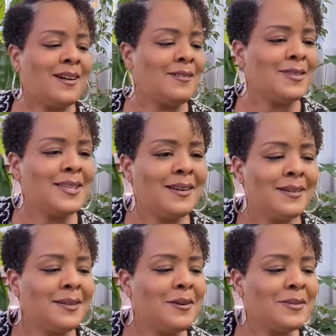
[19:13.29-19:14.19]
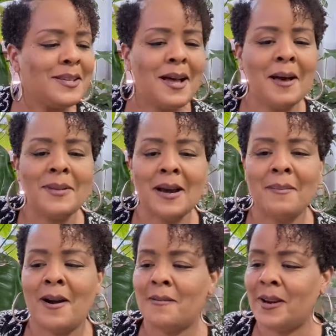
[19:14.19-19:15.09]
not going to take a long time, and
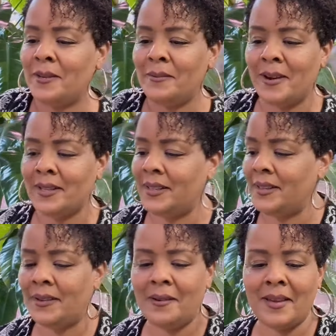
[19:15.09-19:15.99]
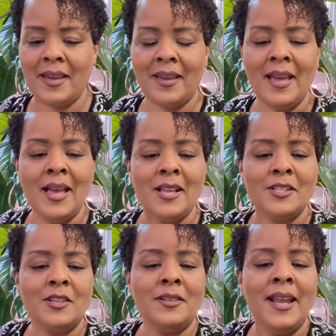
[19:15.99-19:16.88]
I'm already running it. Okay.
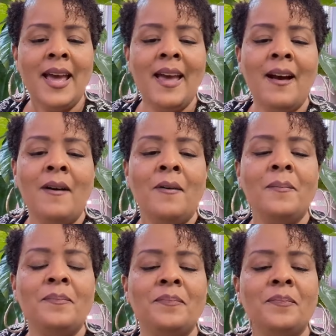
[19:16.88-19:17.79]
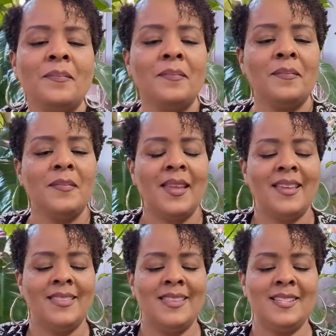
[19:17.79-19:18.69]
So now,
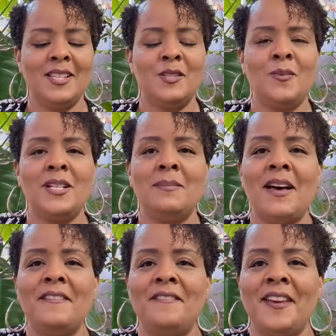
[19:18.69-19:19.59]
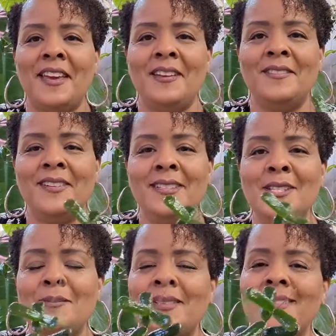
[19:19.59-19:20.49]
this is one of my favorite.
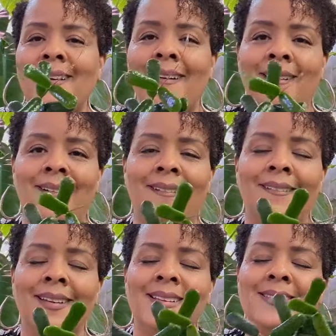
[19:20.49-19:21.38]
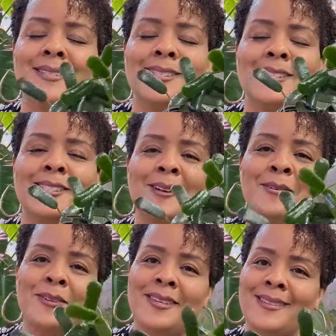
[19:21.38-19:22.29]
This one, y'all, is just
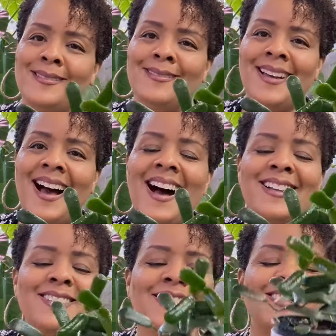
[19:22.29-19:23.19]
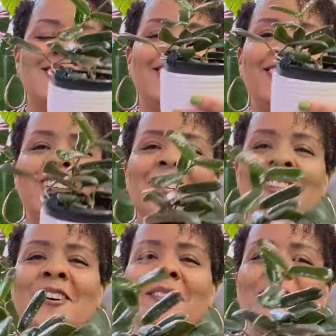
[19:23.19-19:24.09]
so cute. I just
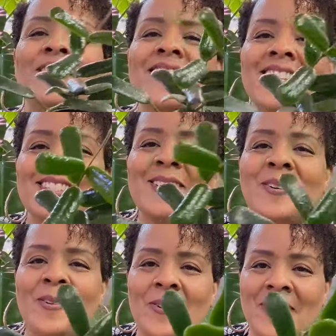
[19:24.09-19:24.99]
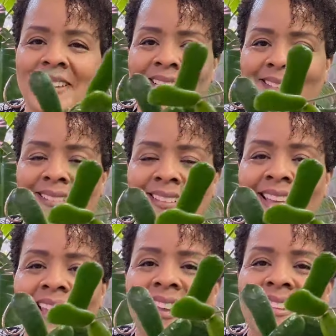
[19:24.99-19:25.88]
love this Hoya.
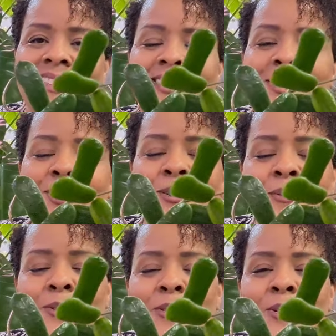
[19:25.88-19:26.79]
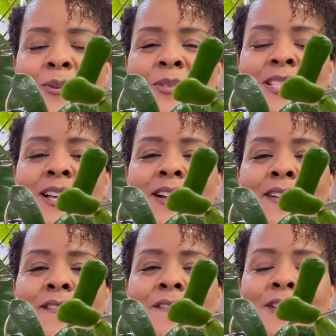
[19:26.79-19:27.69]
This is the
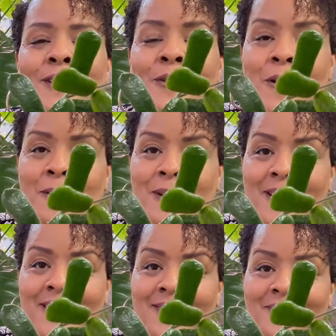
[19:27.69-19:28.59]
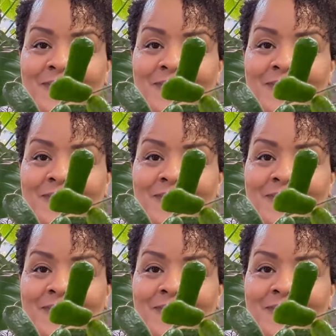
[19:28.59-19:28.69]
Rotunda Flora.